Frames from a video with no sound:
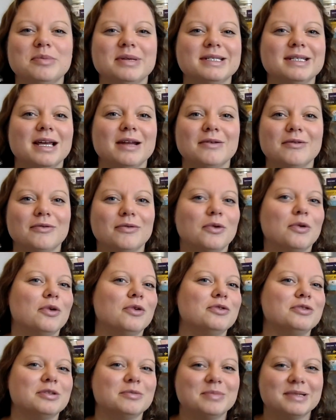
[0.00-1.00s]

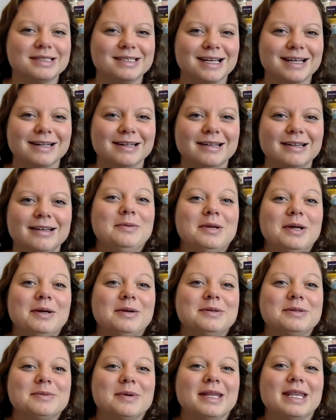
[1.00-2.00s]
400%, who
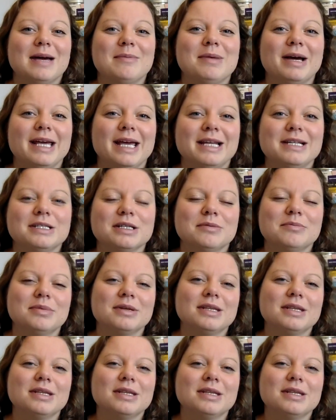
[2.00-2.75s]
knows where that might end up.